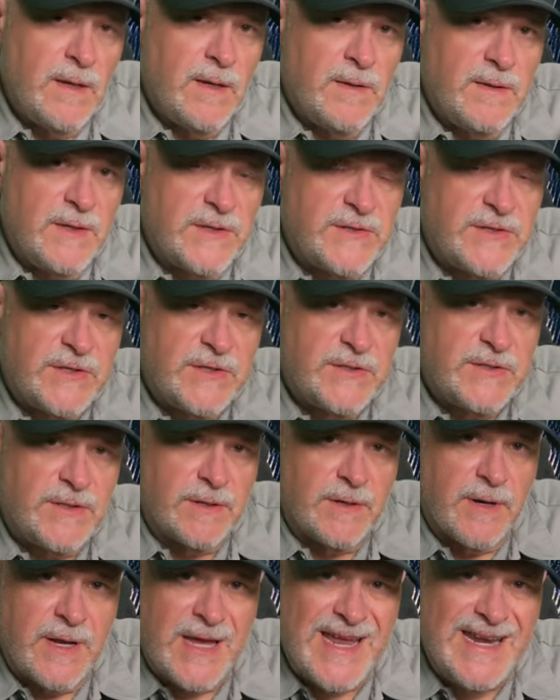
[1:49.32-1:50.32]
This is
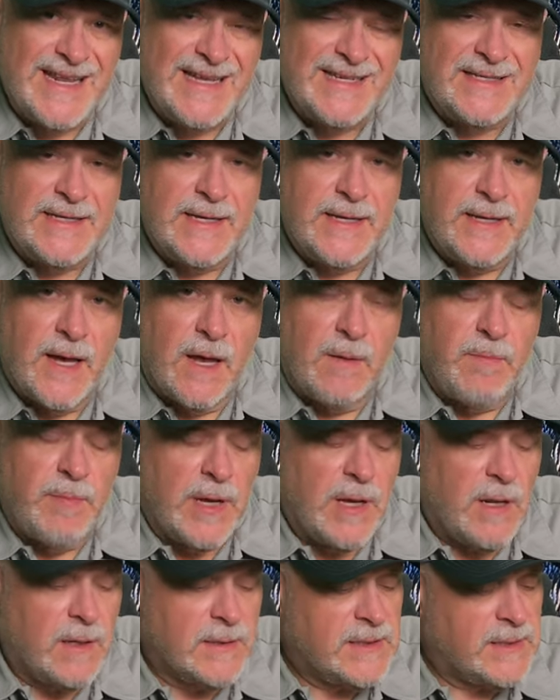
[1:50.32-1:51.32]
their EDC gun
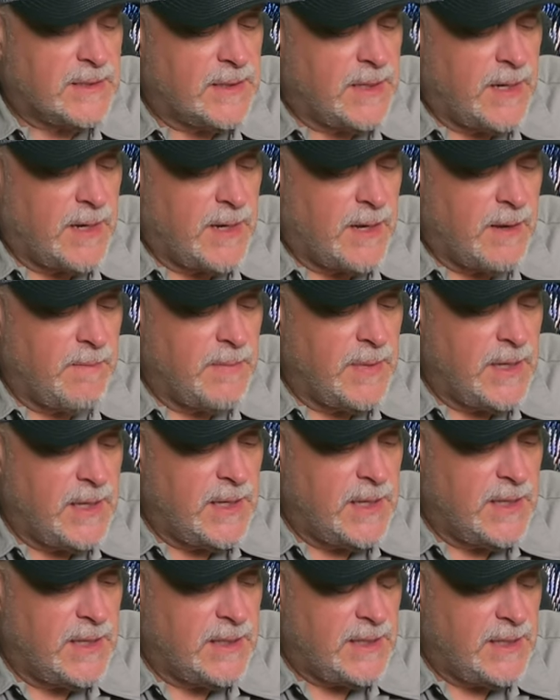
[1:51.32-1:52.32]
belt. Um,
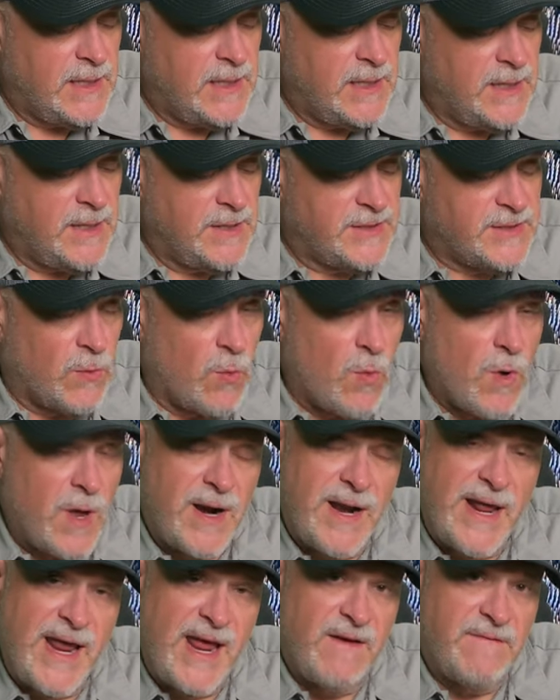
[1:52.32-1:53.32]
it is a one
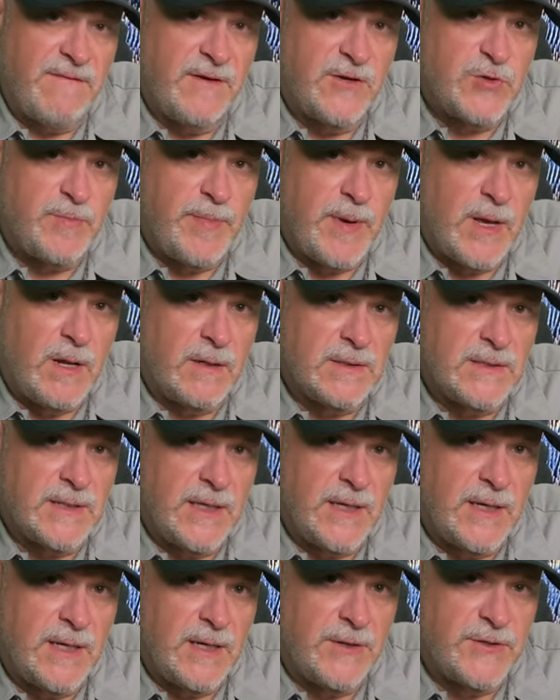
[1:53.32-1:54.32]
and a half inch belt,
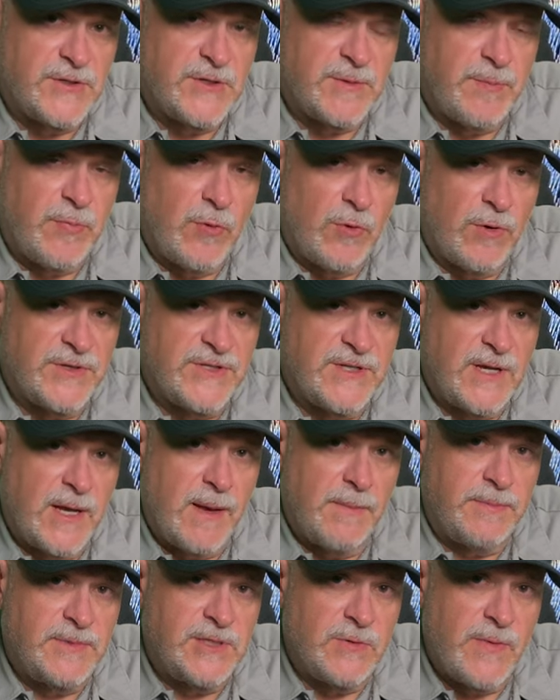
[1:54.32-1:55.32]
and it supports
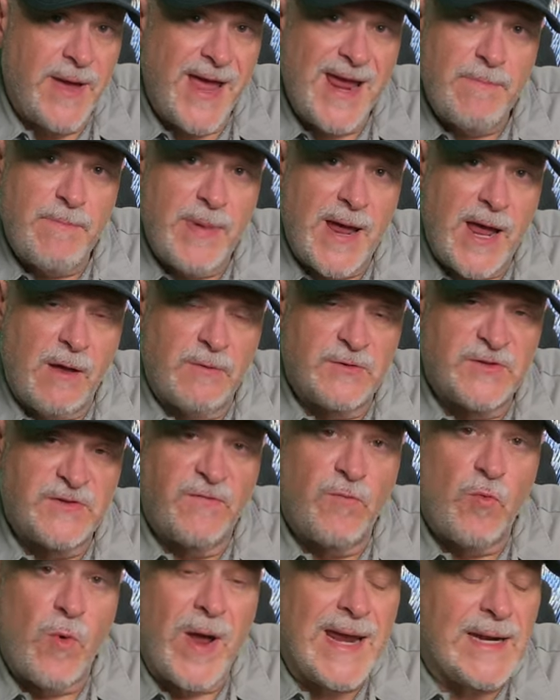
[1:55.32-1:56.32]
up to eight pounds of
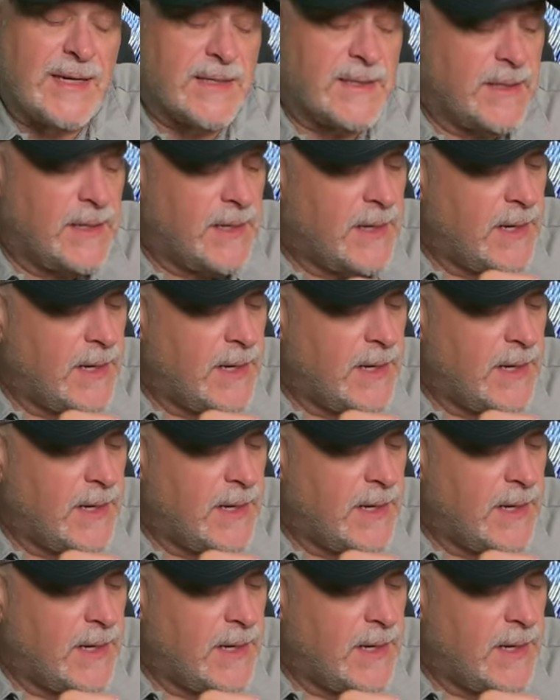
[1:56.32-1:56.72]
weight.